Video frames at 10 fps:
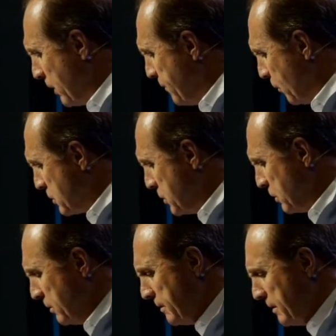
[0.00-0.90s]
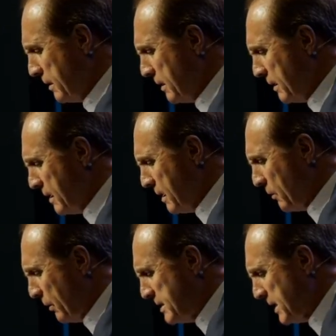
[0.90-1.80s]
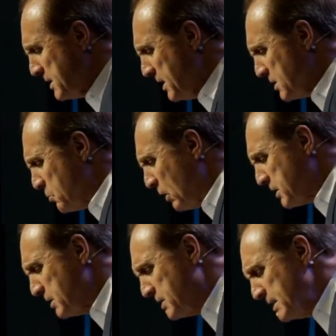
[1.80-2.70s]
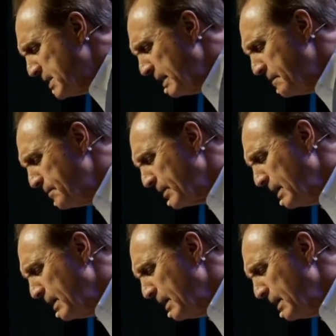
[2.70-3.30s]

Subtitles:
24, 2, where he says this. Watch this. They said,